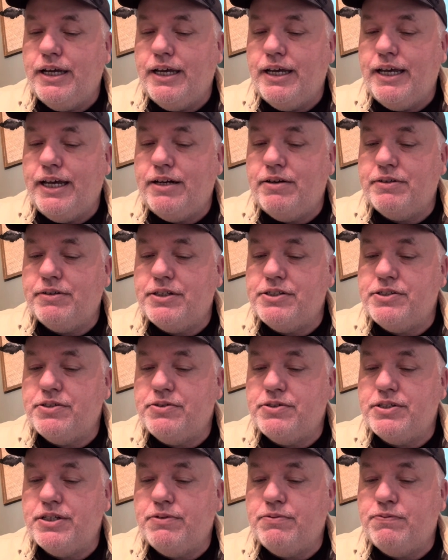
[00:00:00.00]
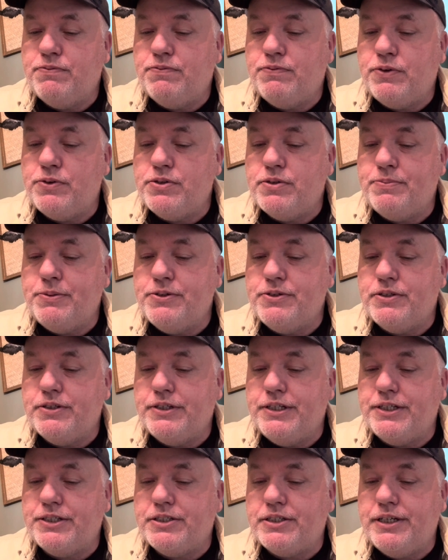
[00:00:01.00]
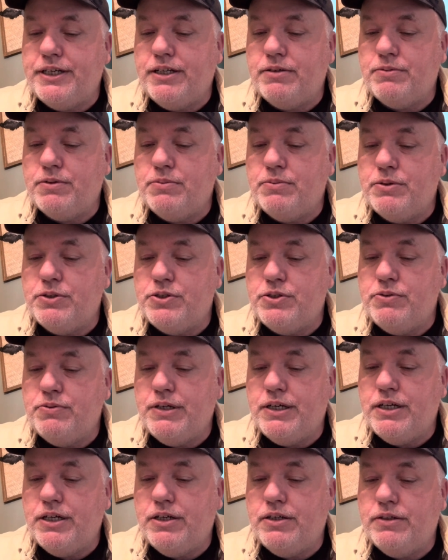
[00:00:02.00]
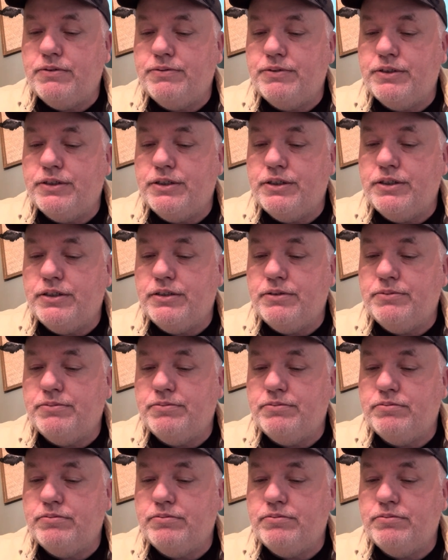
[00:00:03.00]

I don't guess you'd say first appearance of Excalibur, but you have the